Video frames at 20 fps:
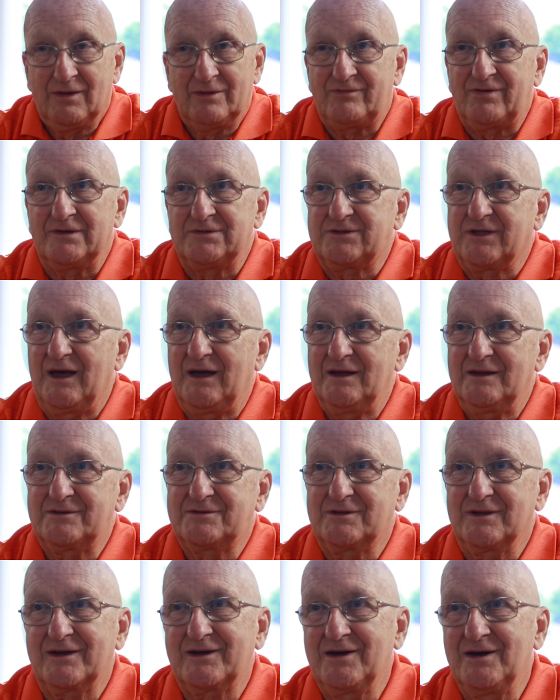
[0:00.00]

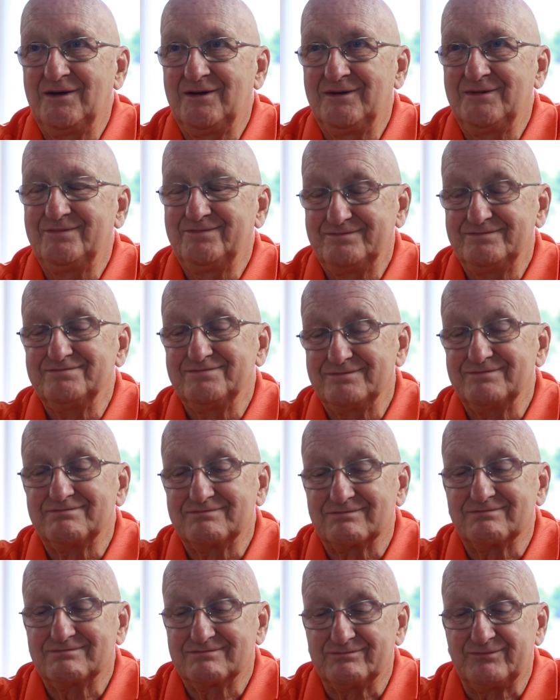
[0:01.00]
fantastic.
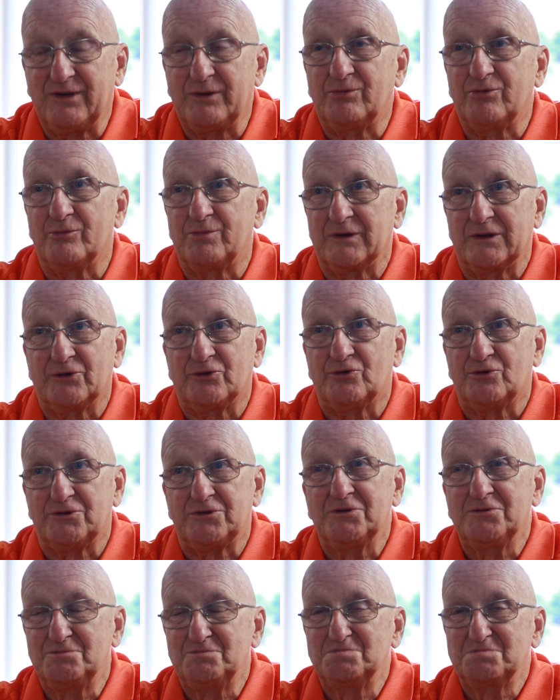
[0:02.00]
People have been
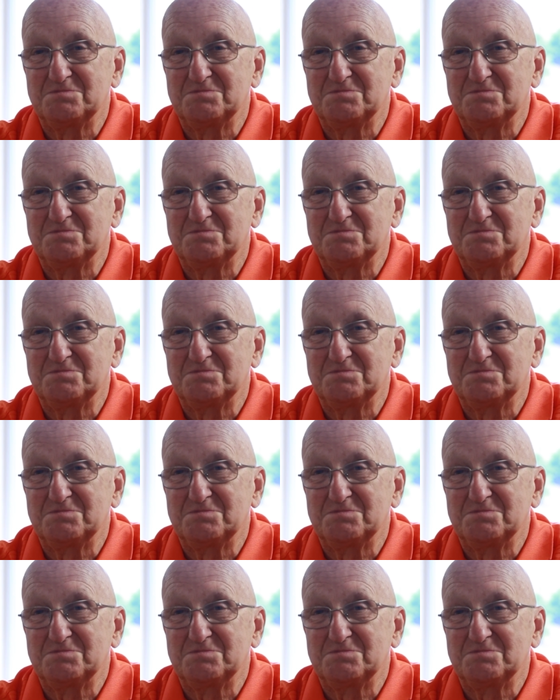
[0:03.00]
good.